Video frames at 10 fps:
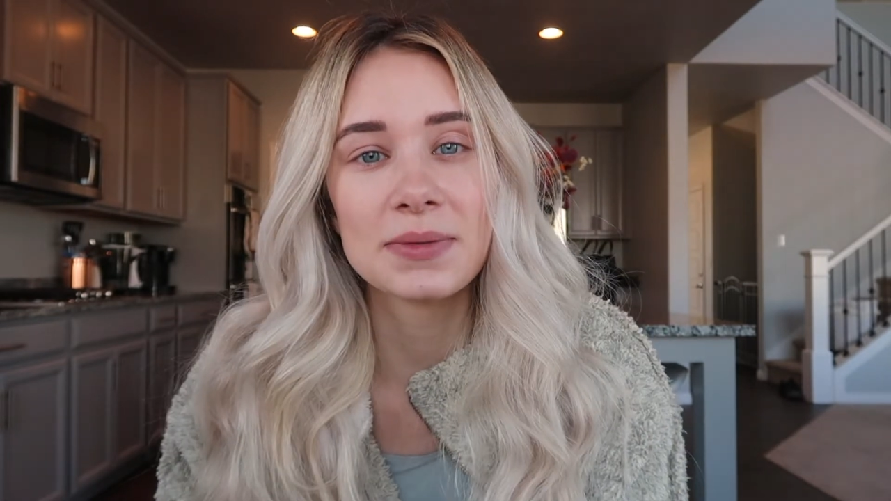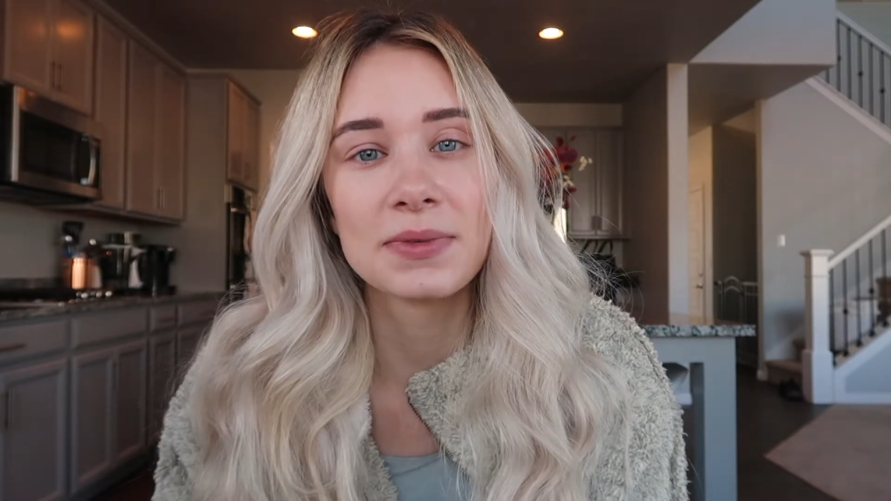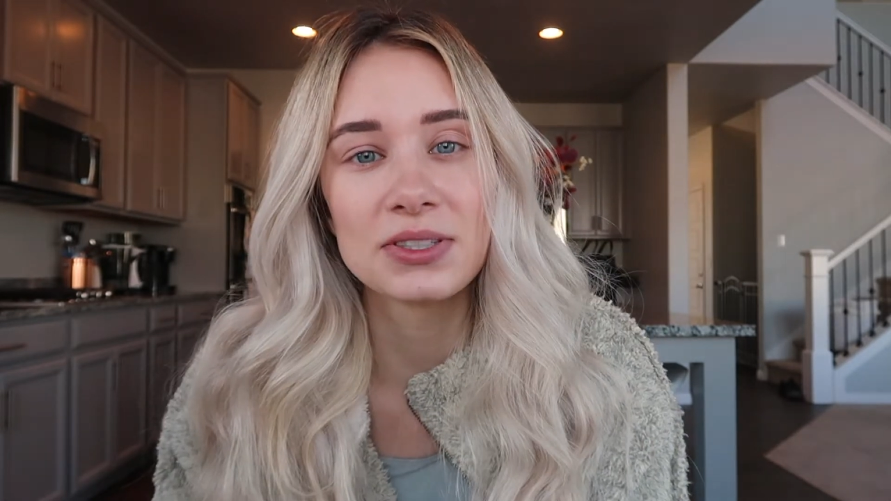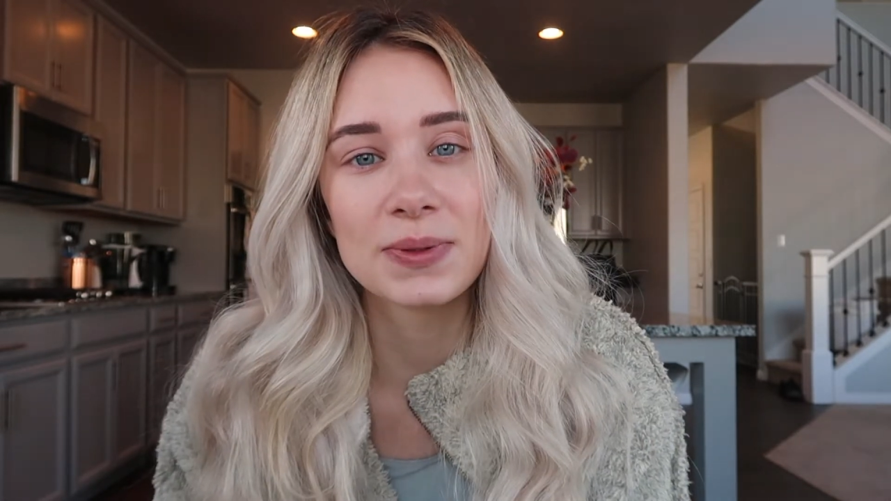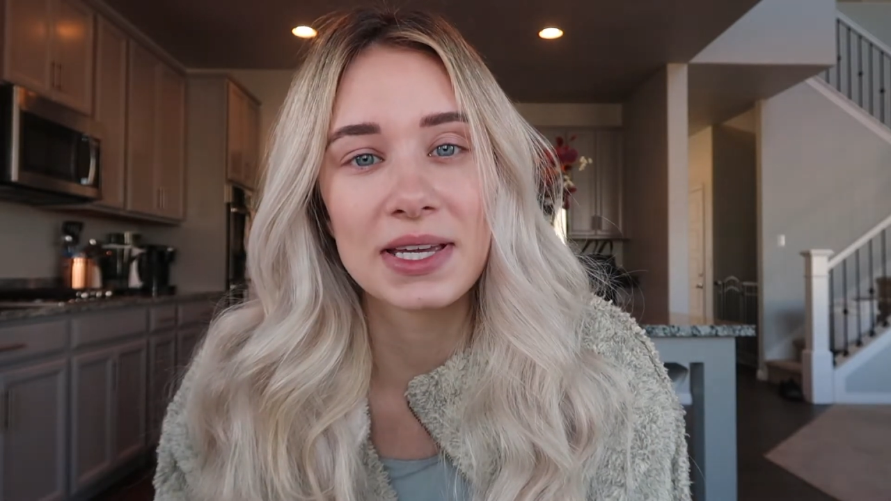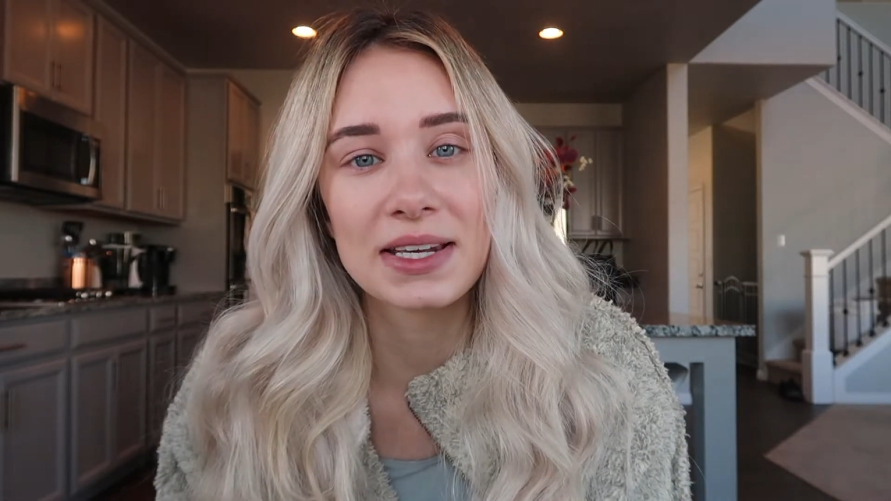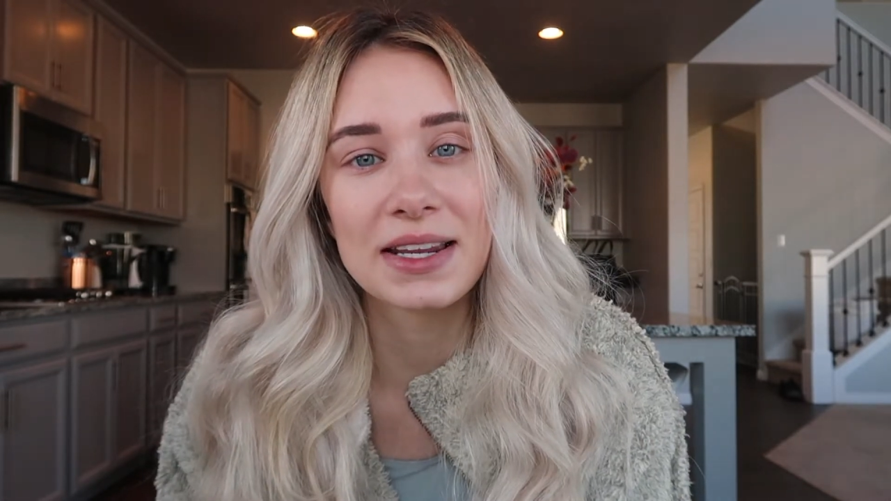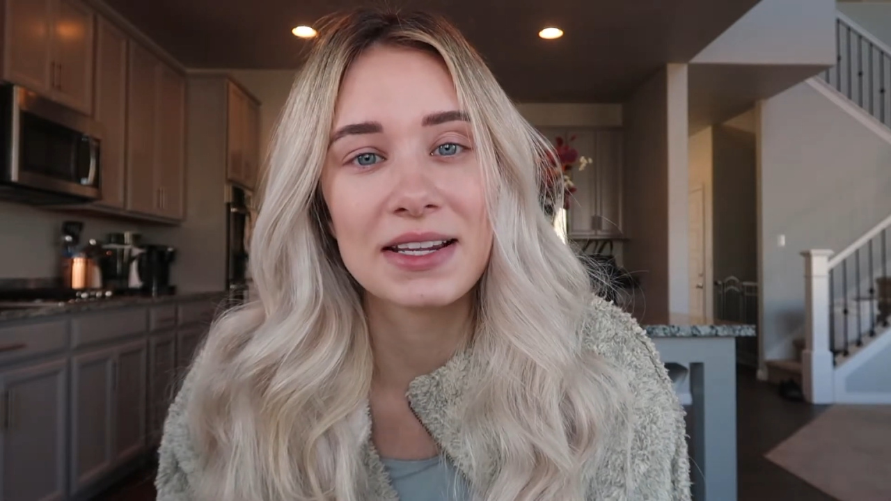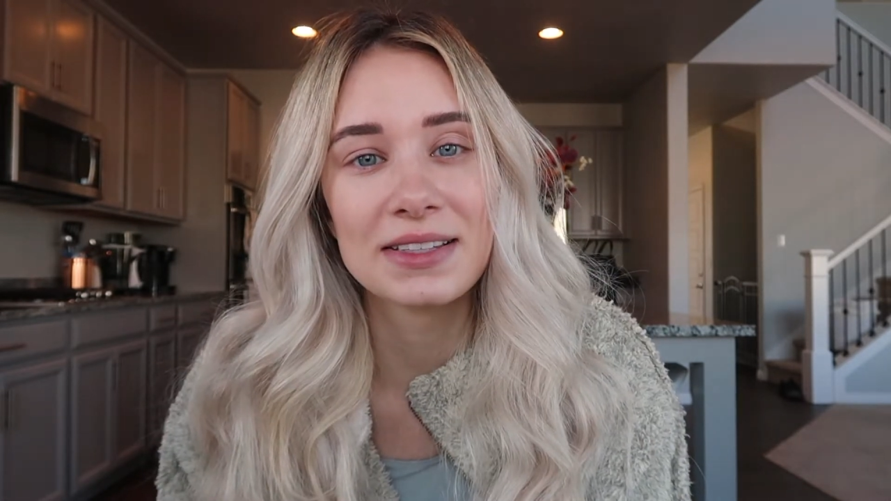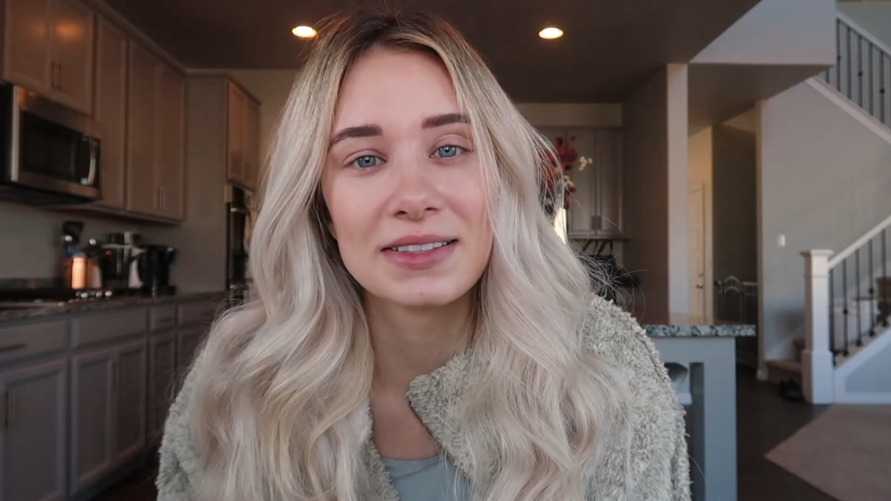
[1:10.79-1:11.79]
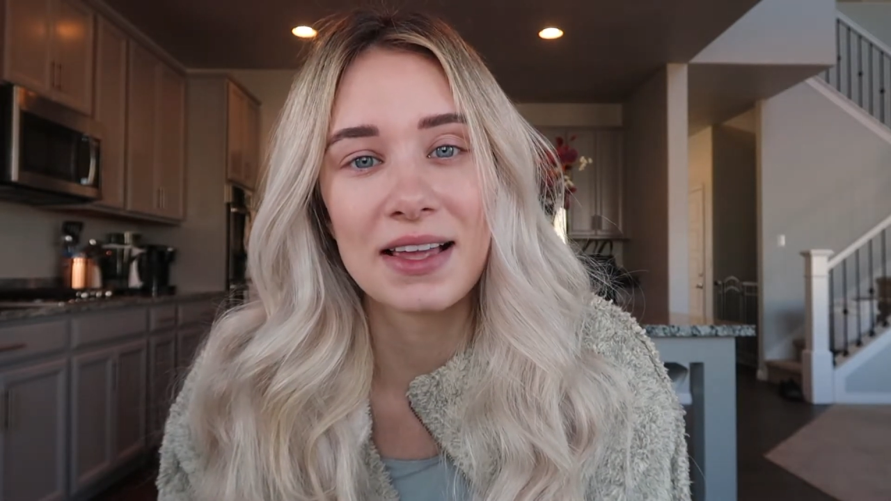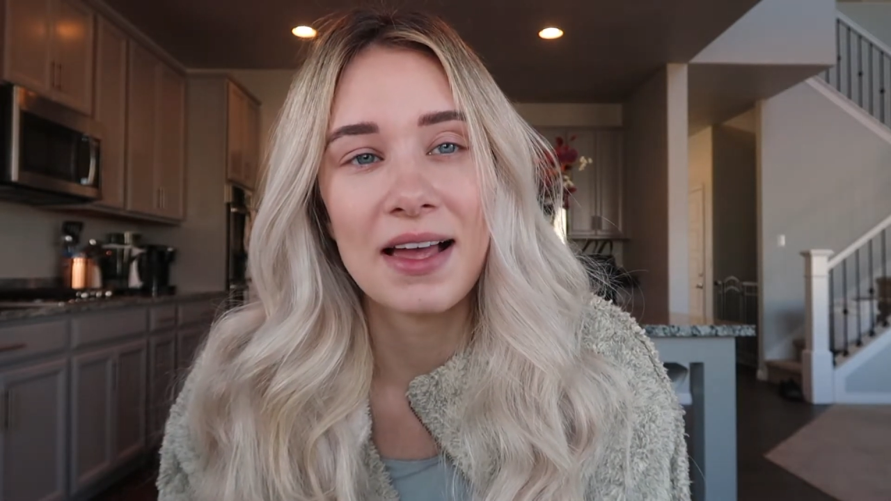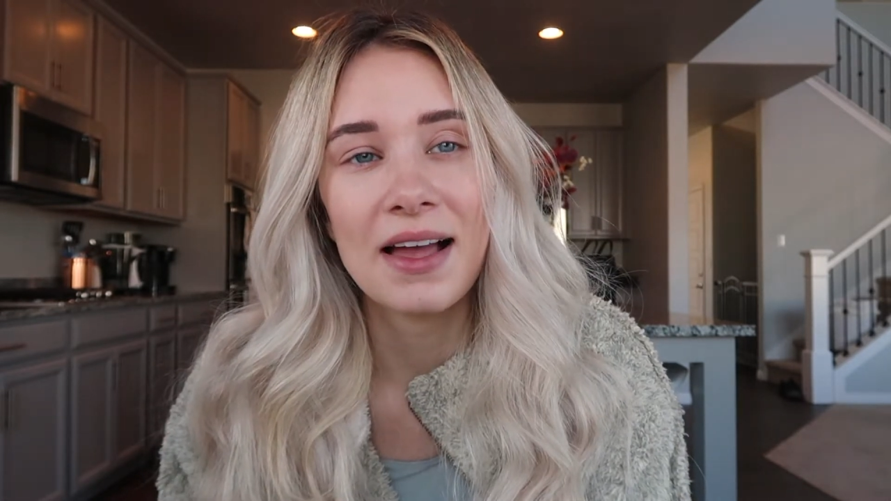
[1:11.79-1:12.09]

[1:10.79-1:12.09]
in between, and